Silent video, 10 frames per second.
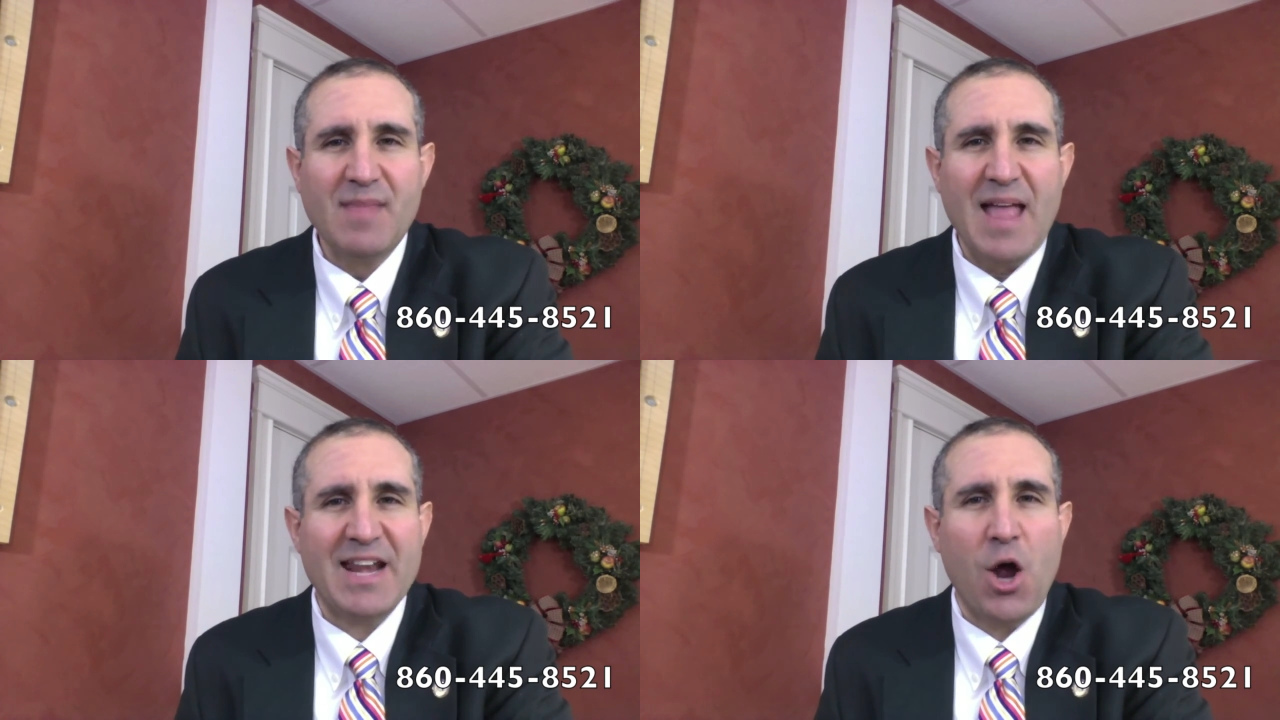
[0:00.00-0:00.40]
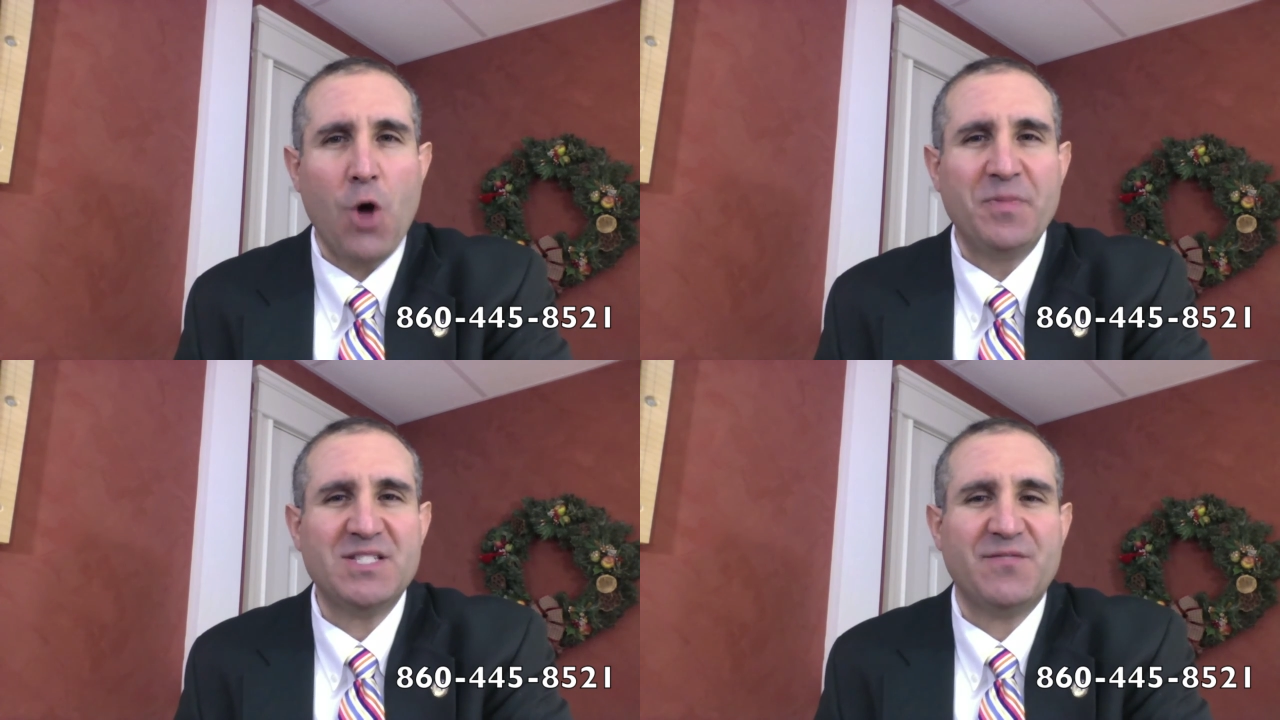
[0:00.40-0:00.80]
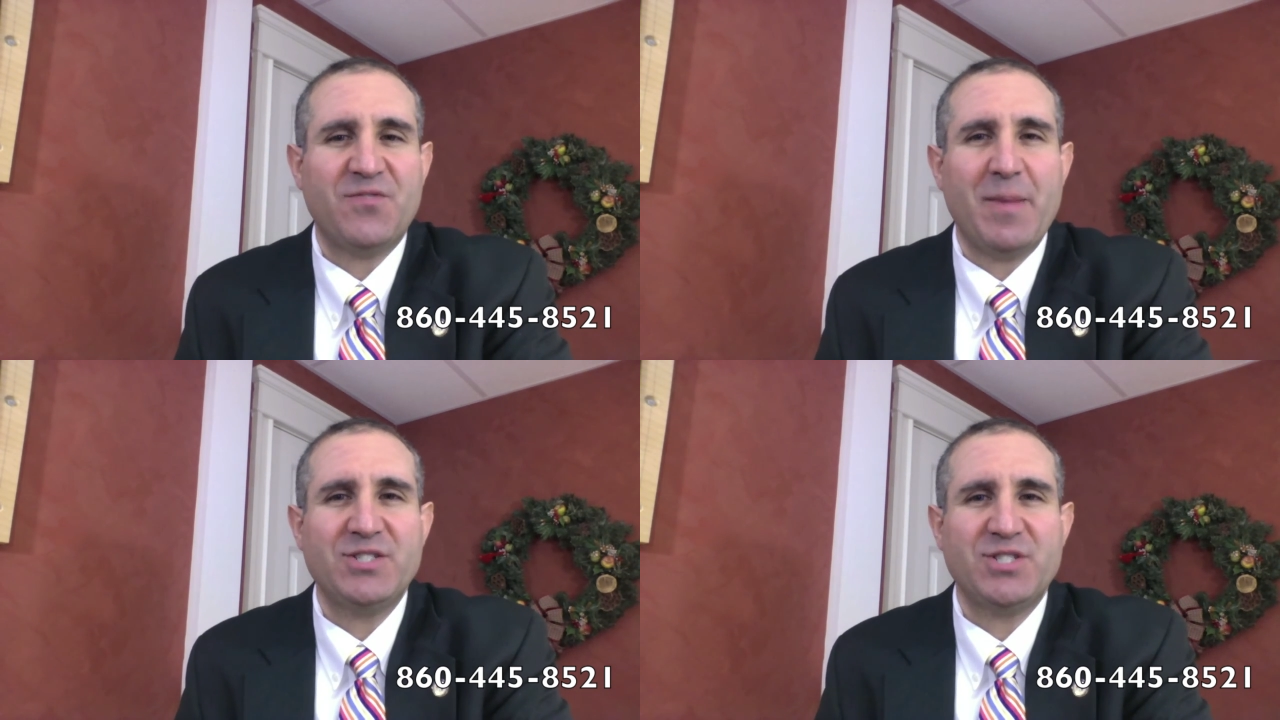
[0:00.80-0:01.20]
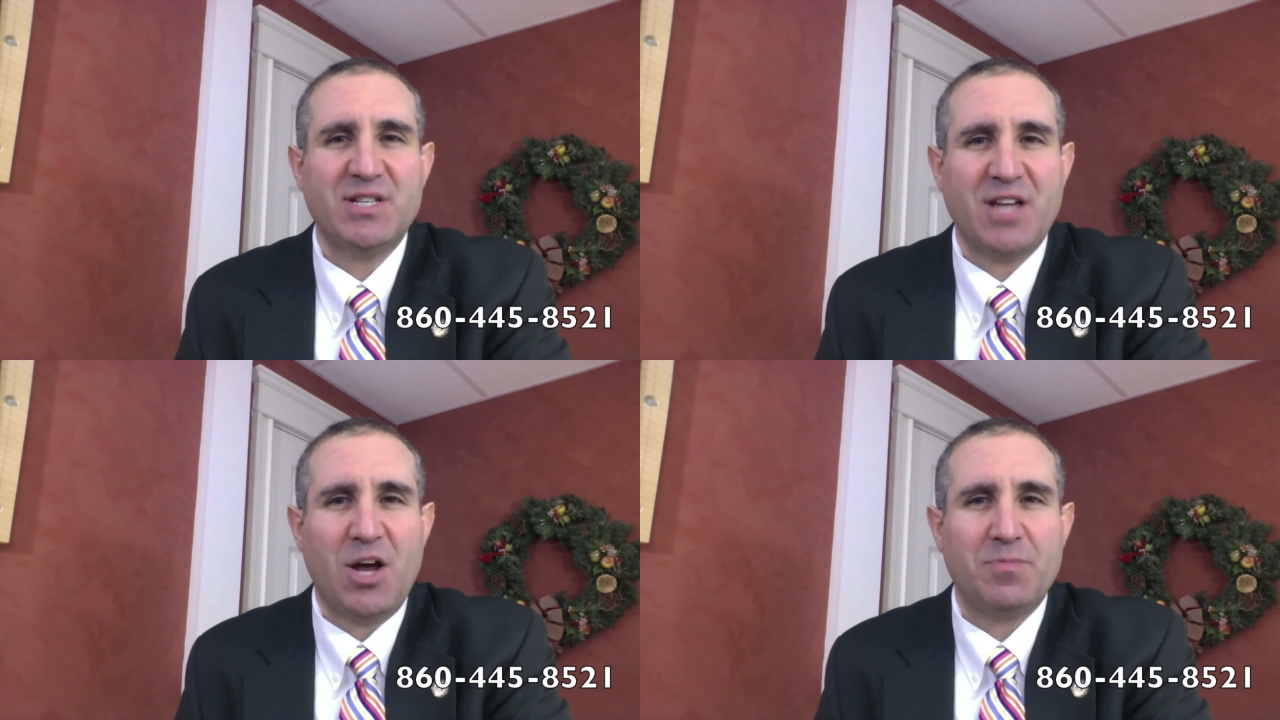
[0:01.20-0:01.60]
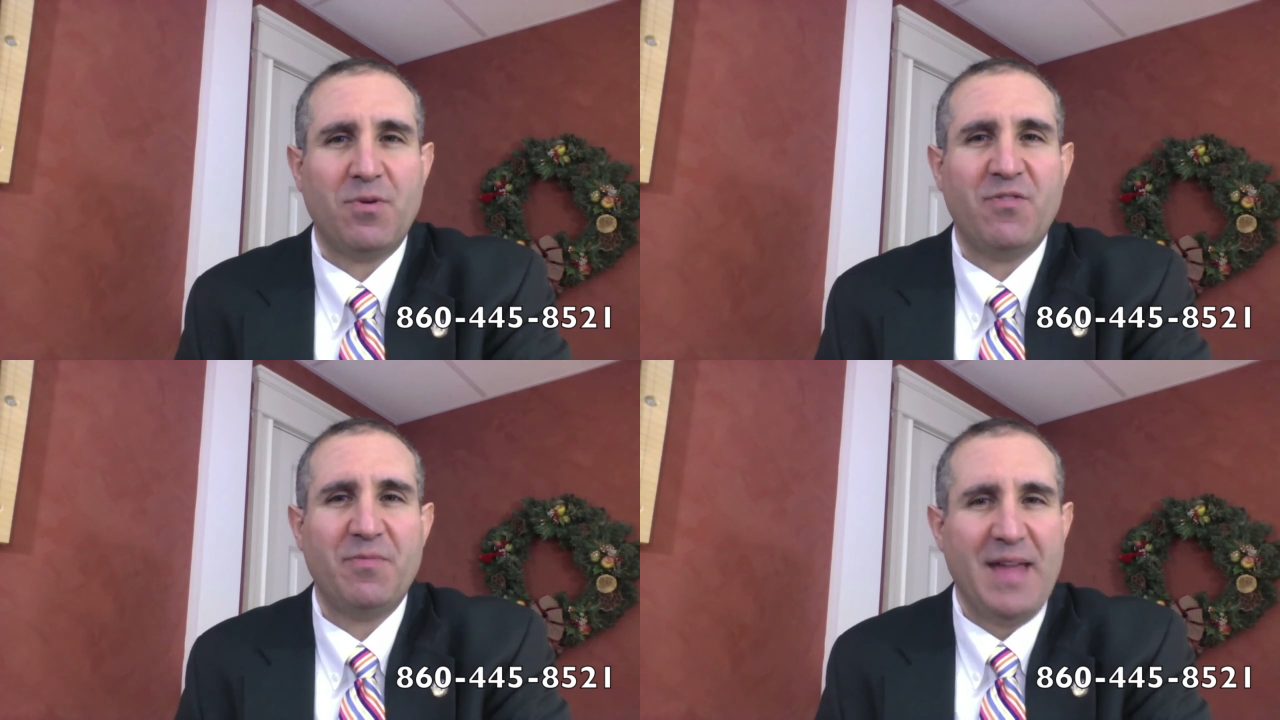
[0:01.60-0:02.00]
And I hope this information is
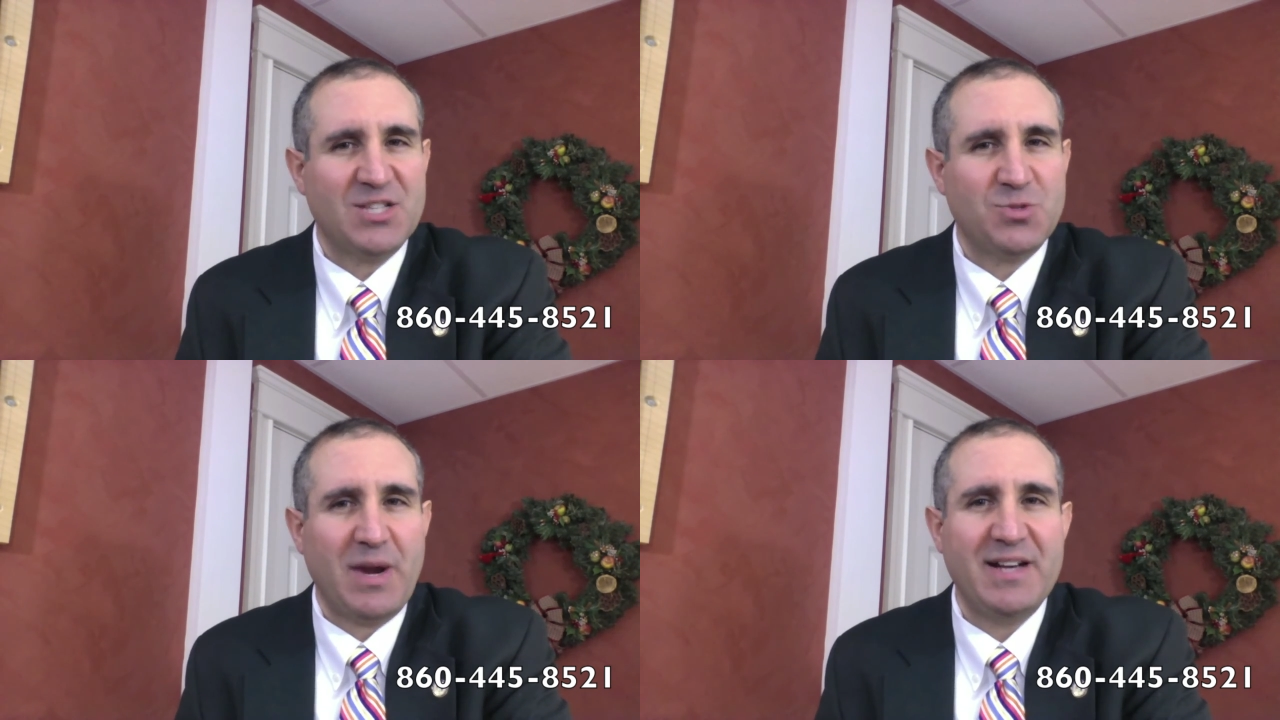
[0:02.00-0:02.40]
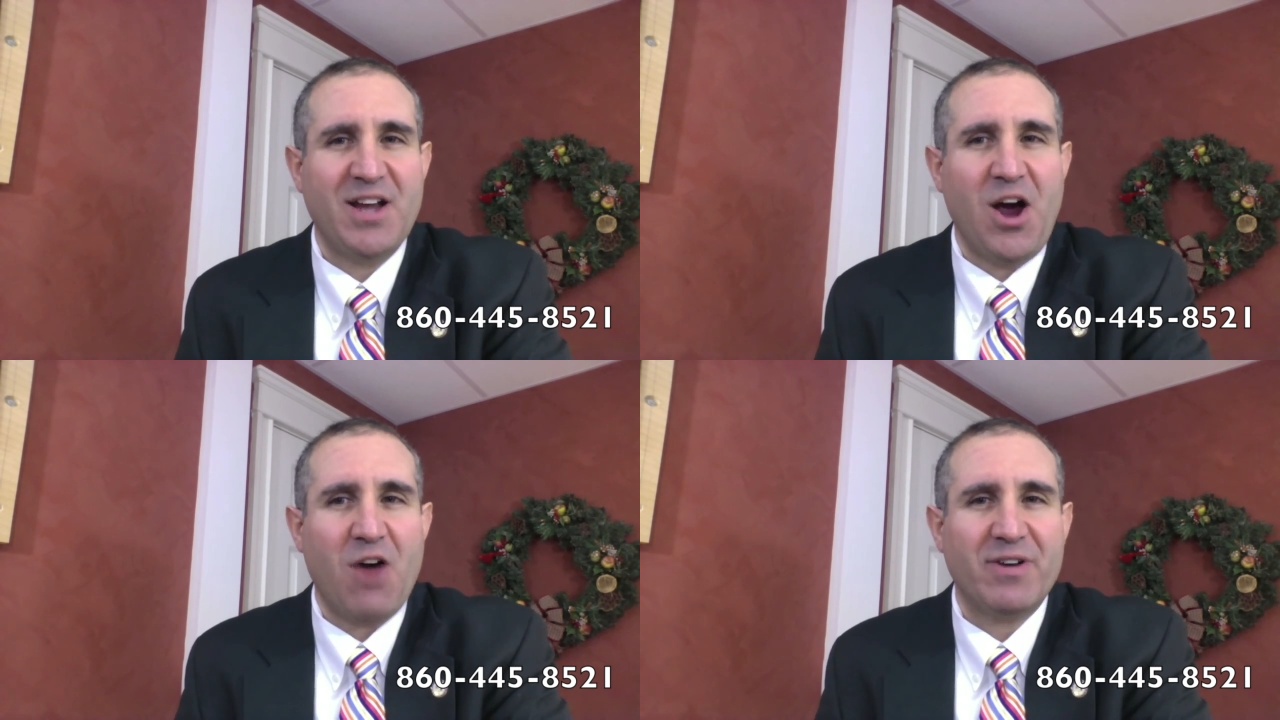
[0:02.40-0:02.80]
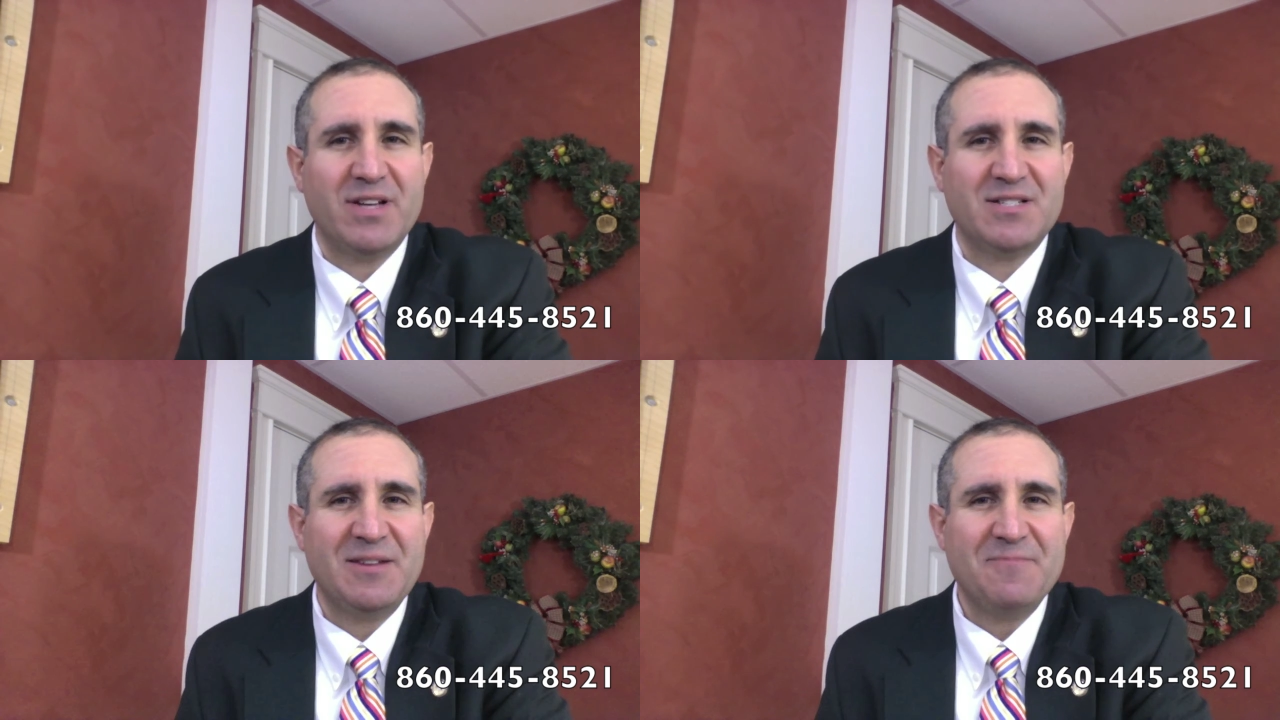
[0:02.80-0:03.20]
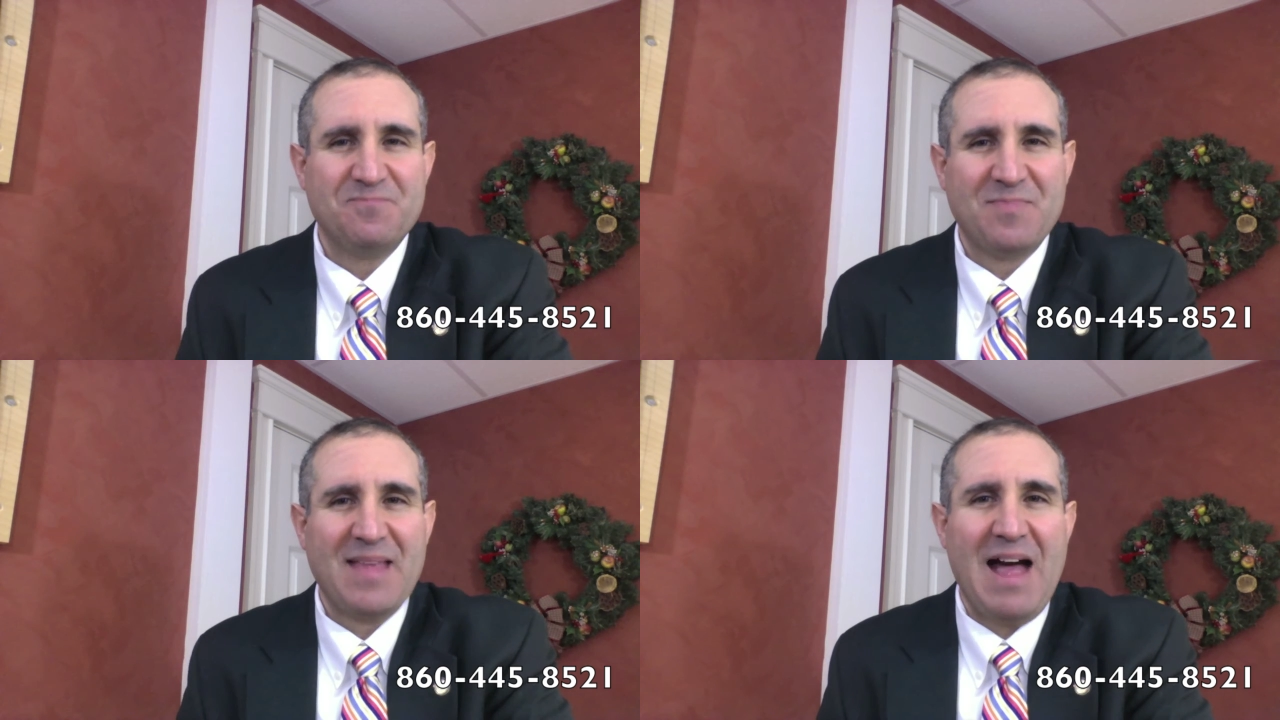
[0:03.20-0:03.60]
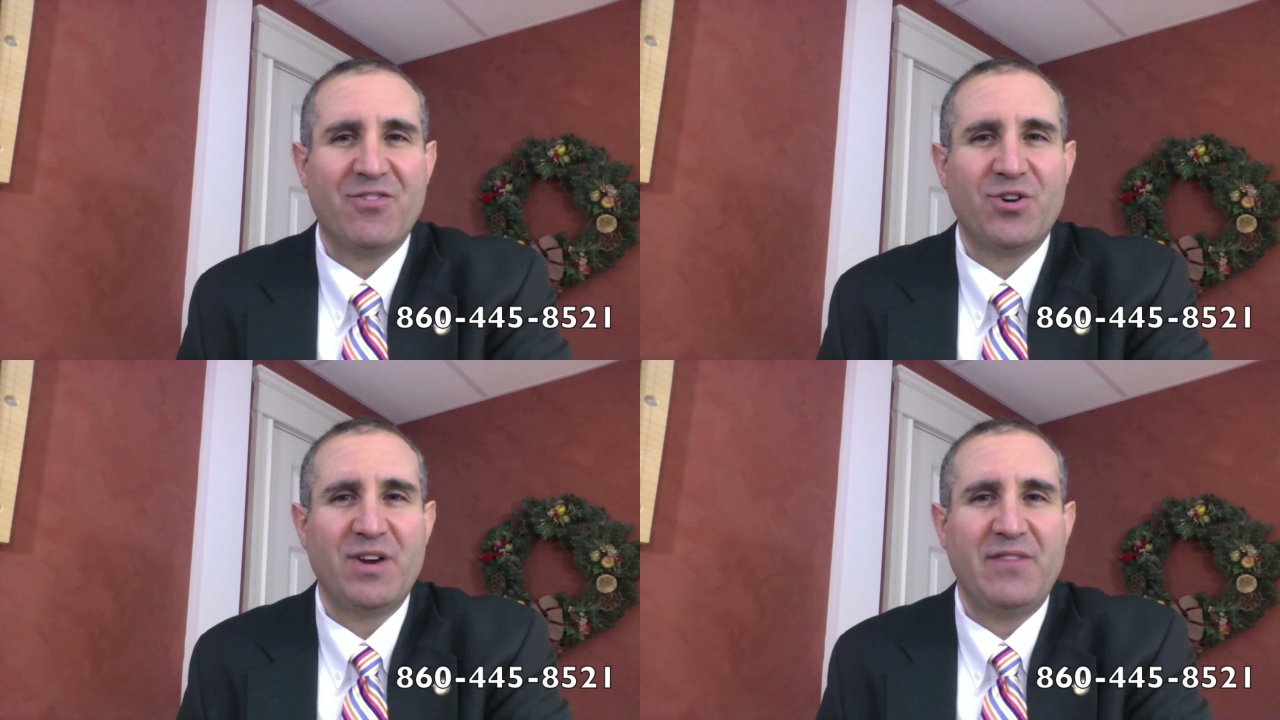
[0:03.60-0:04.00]
helpful. That's what ADR is. Have
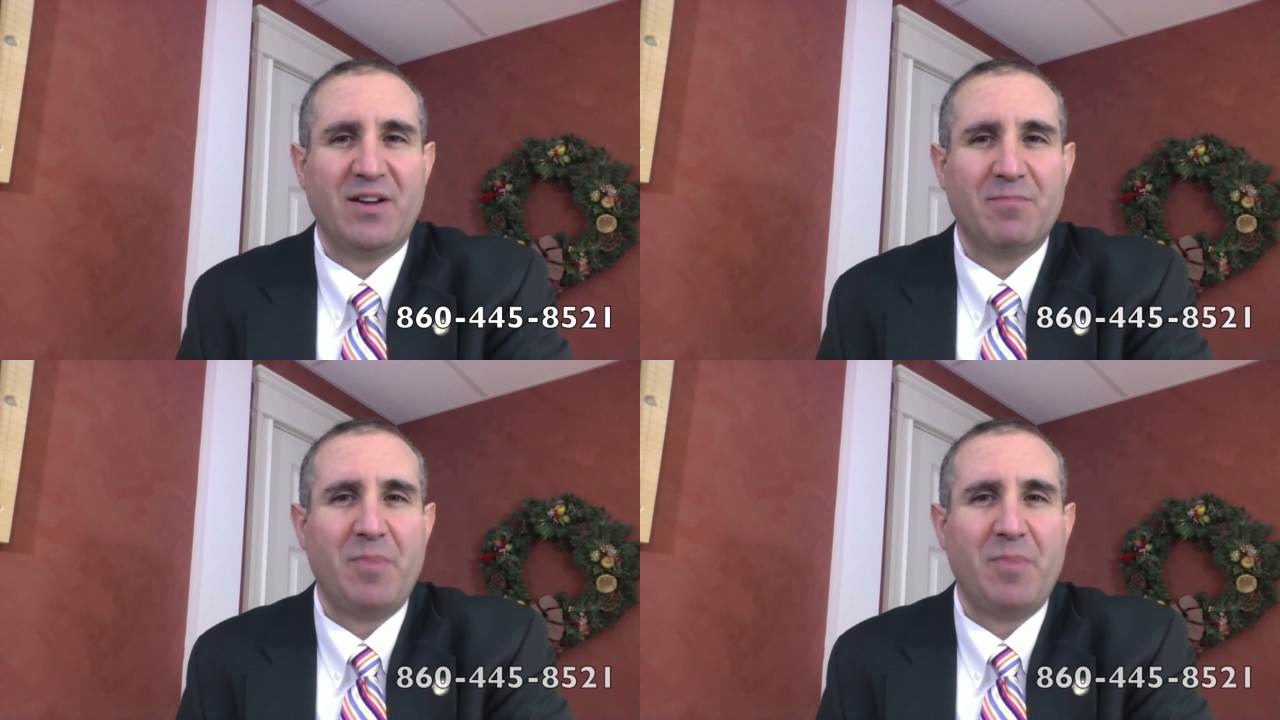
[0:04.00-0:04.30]
a good evening.